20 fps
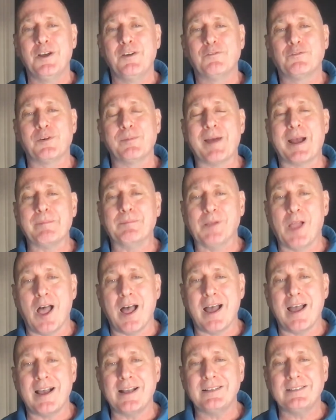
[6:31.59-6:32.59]
for my
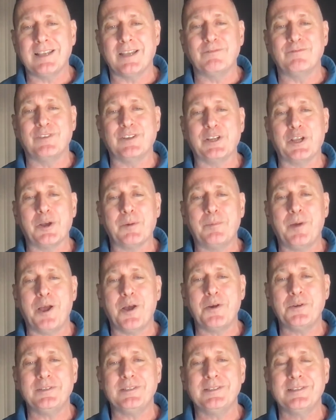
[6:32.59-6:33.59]
blogs and video
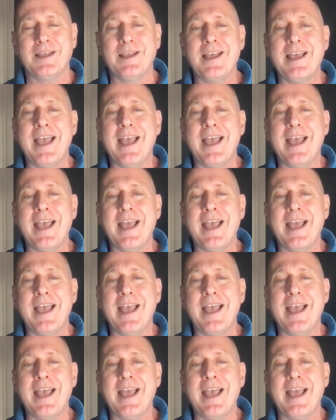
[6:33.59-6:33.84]
posts,